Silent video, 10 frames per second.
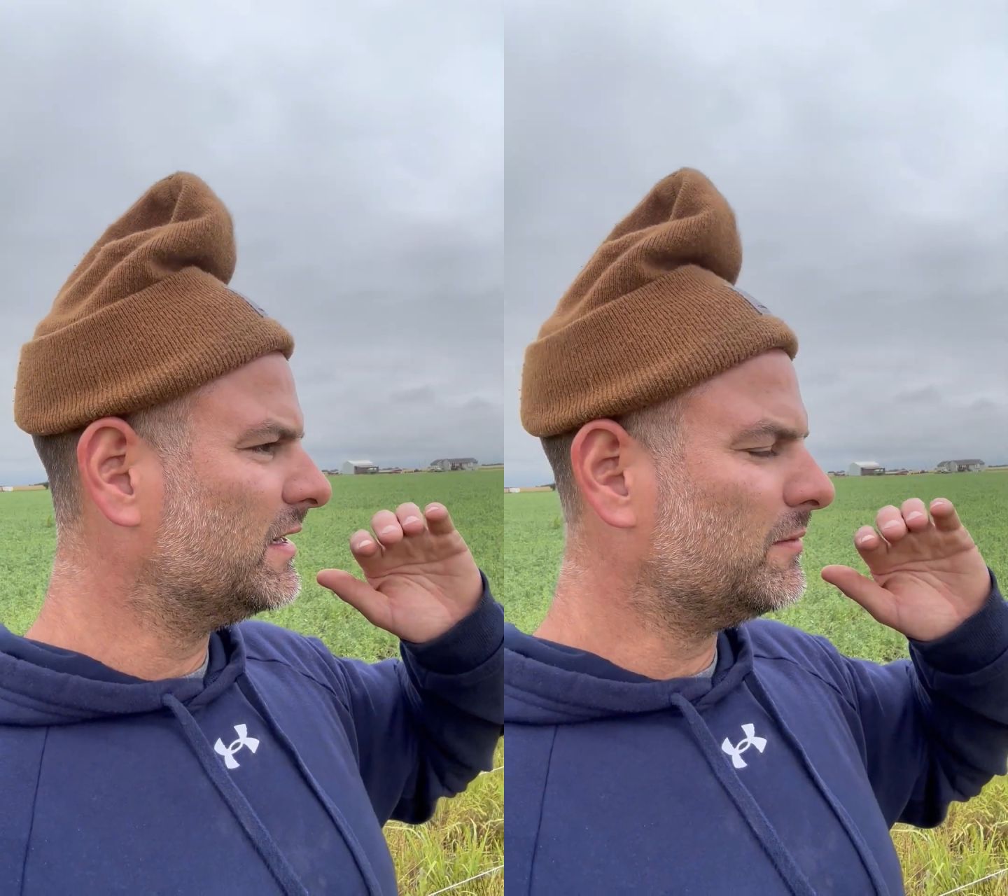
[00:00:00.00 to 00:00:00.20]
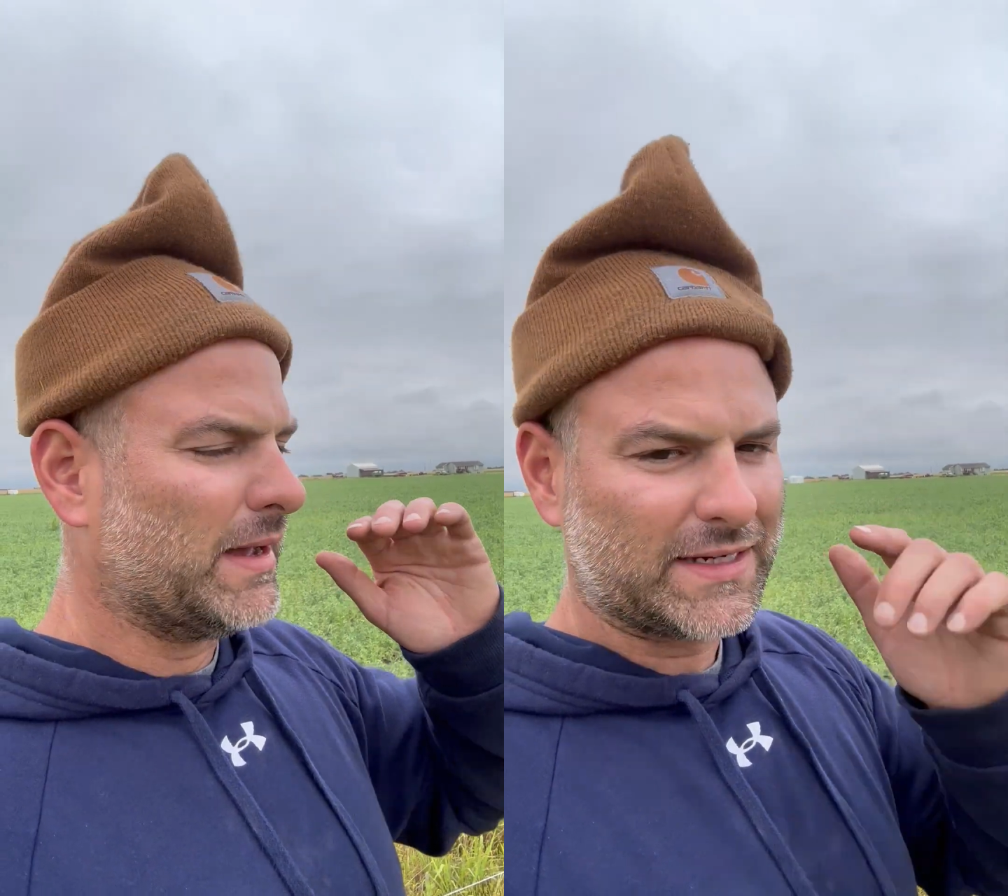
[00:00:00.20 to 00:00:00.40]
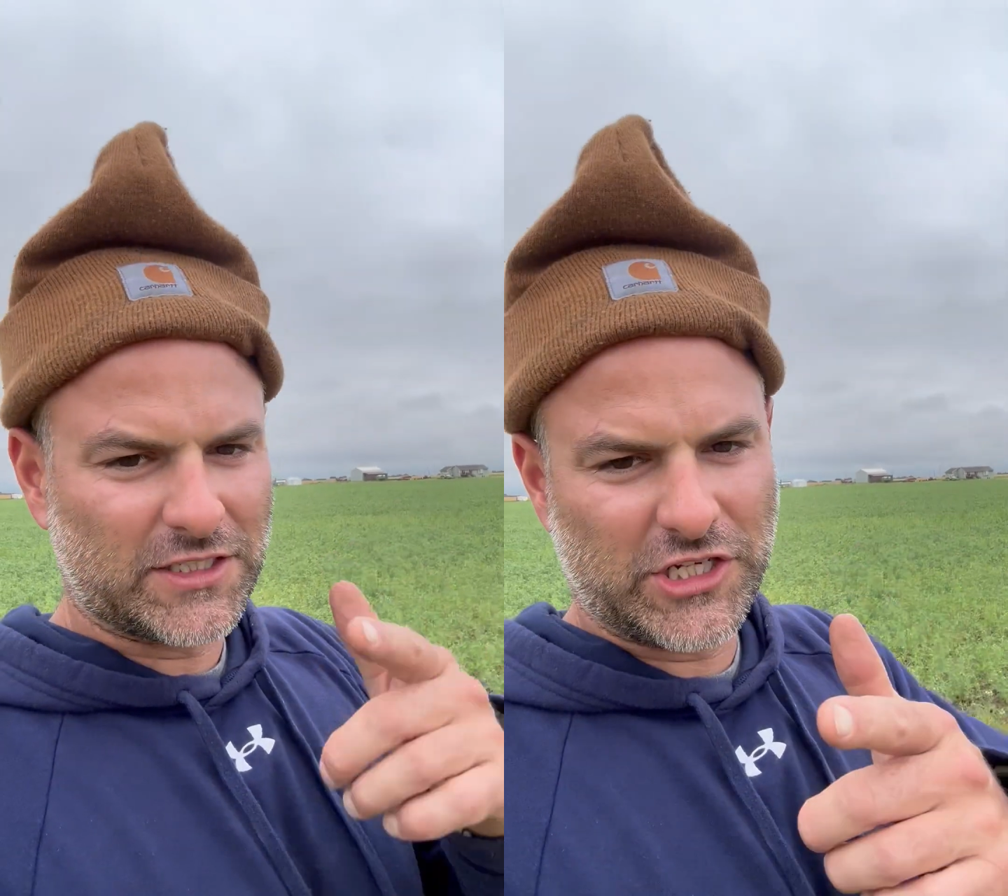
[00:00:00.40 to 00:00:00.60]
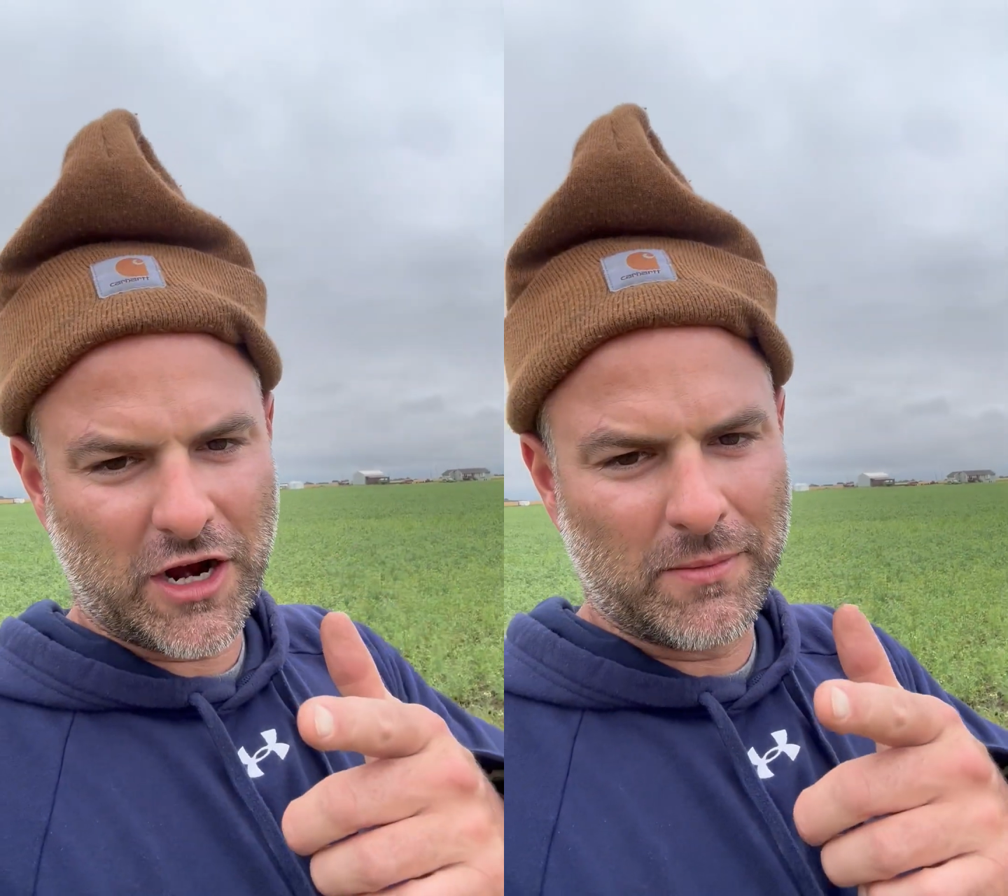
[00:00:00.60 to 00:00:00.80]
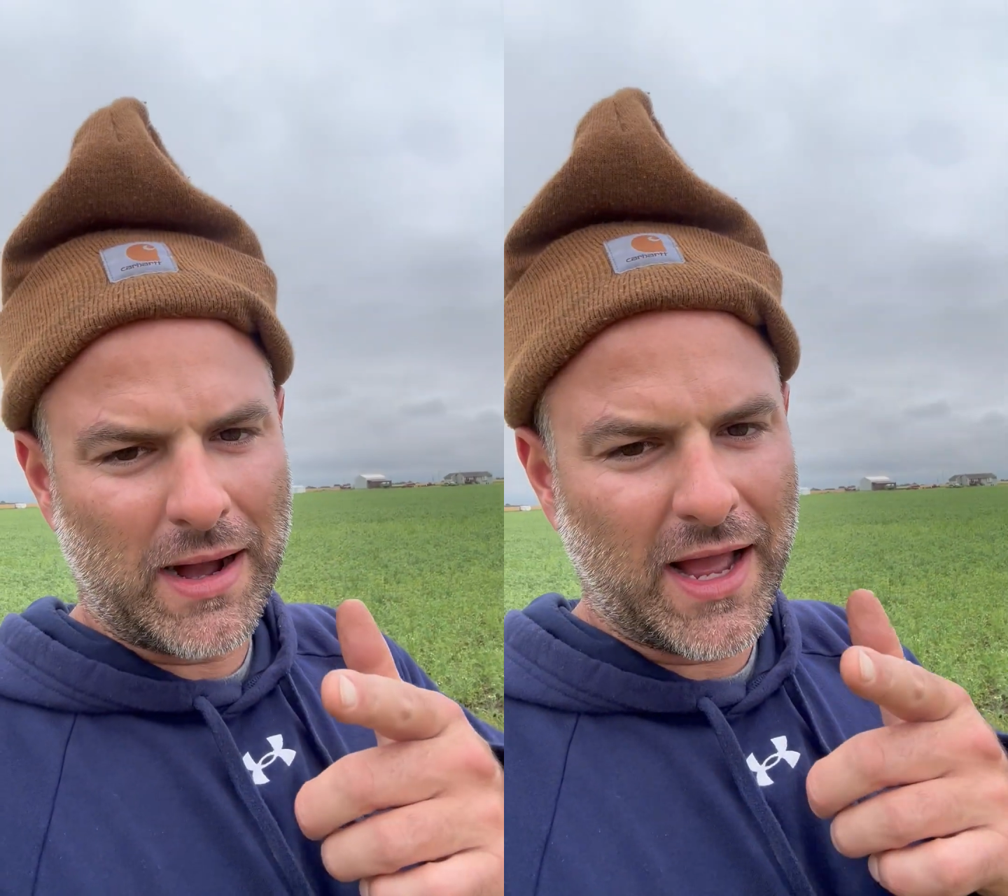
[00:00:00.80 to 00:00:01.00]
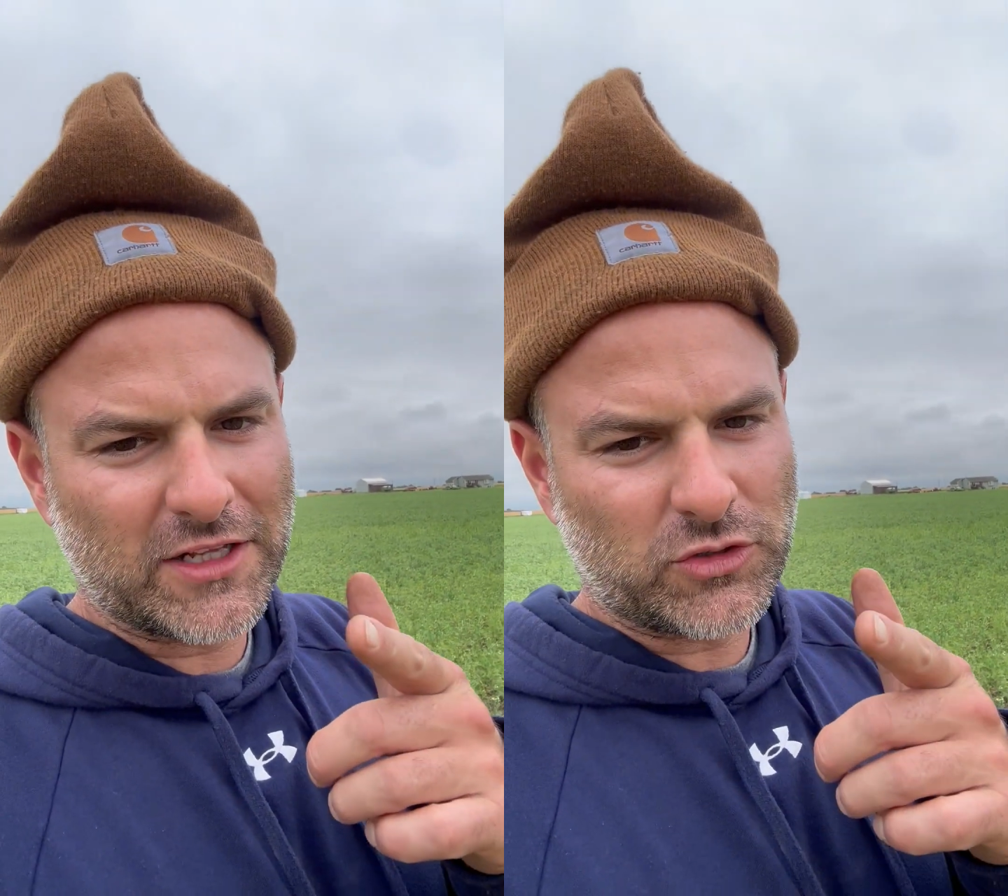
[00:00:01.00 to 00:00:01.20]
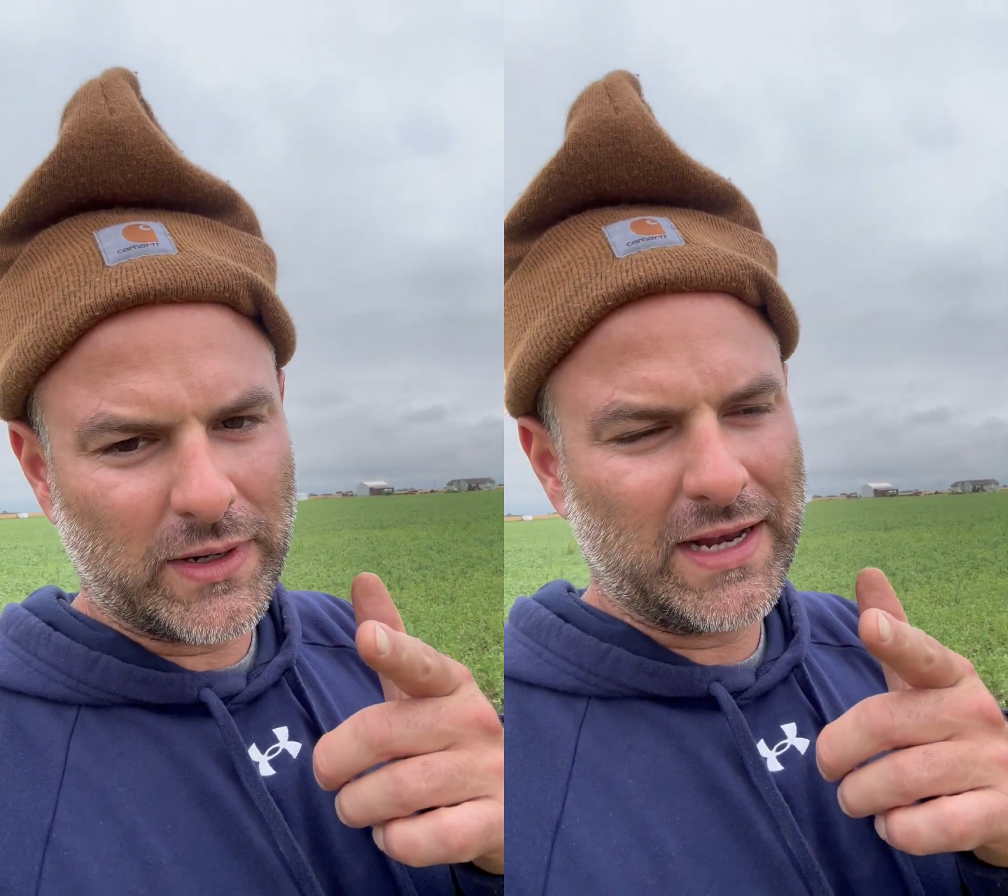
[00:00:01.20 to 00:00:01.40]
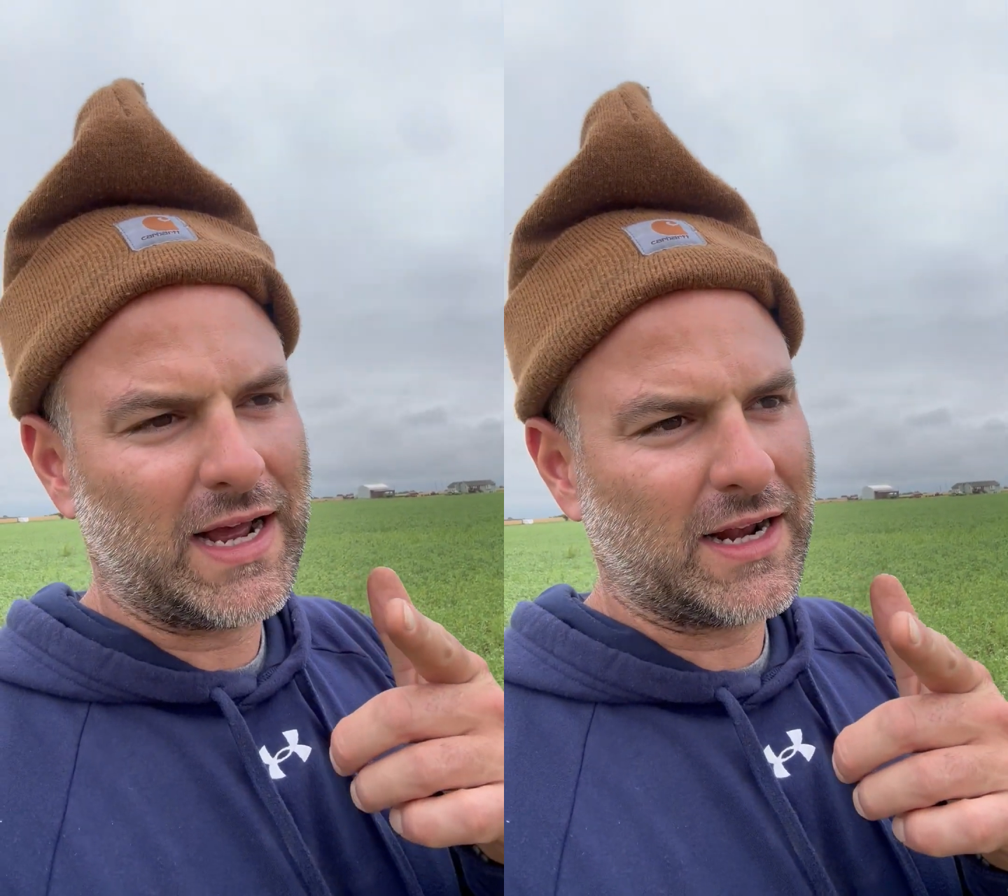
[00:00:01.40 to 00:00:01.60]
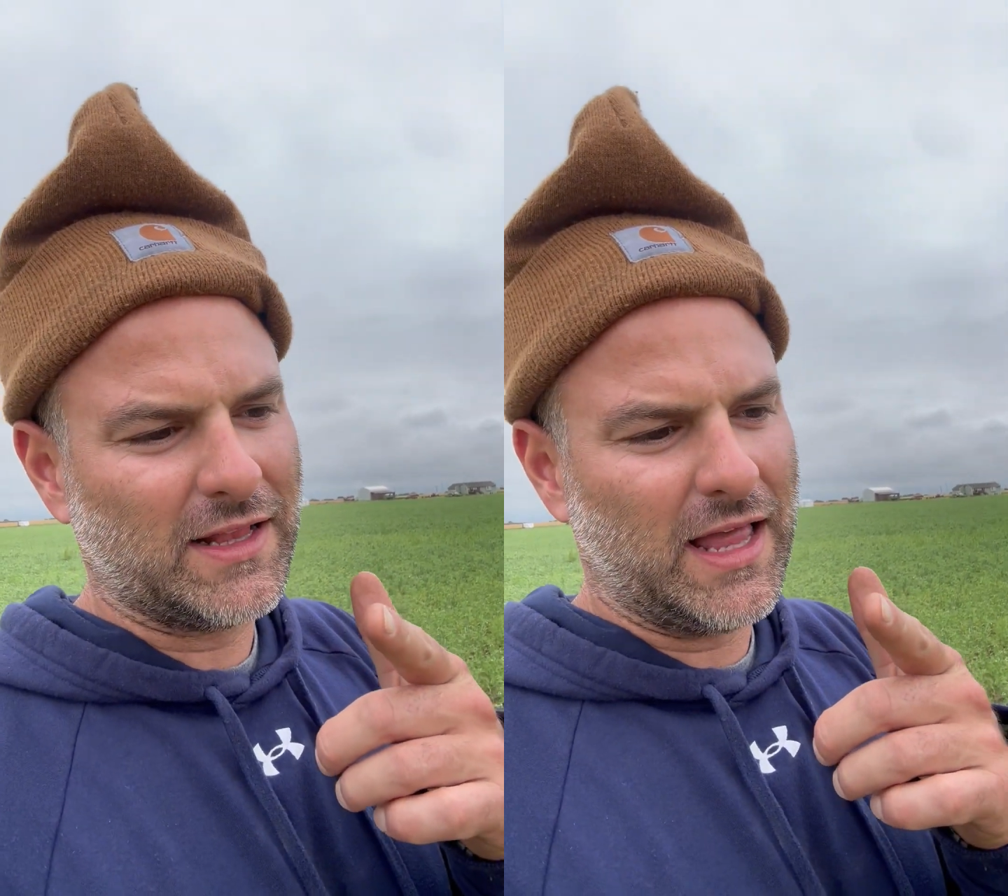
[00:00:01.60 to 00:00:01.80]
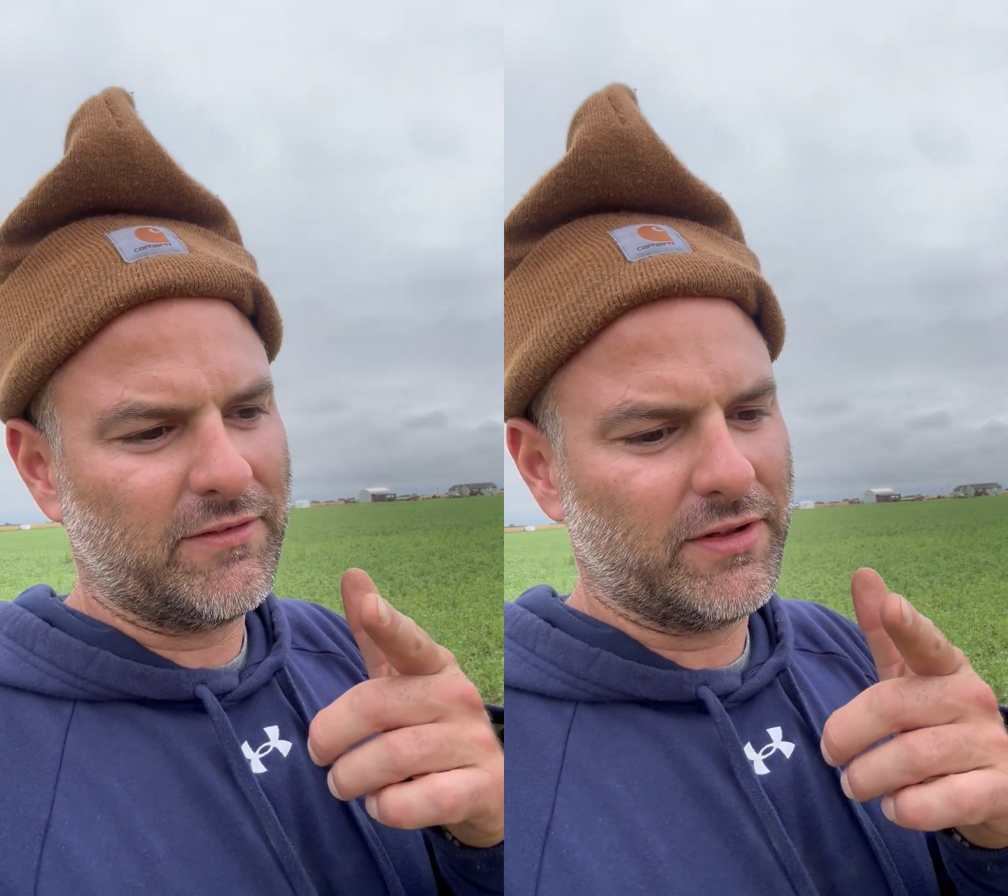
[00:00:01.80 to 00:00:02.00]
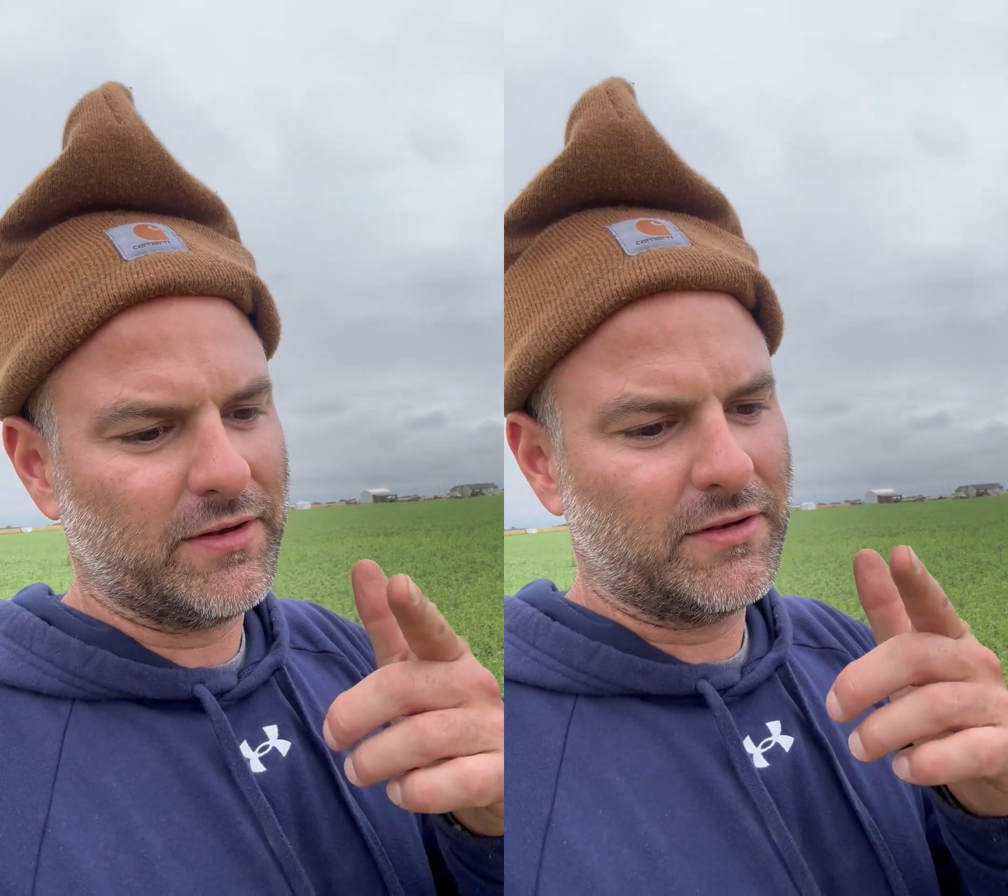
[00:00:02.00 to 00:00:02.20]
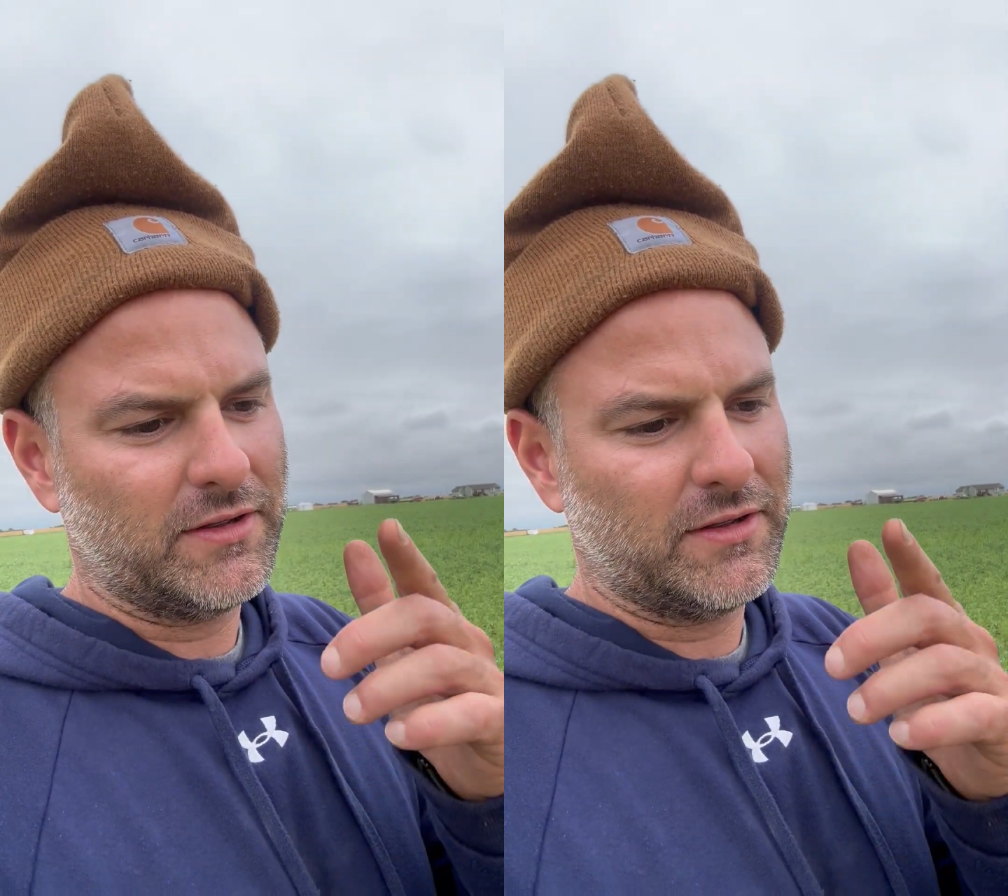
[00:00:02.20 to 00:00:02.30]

back to Jeremiah 29:11.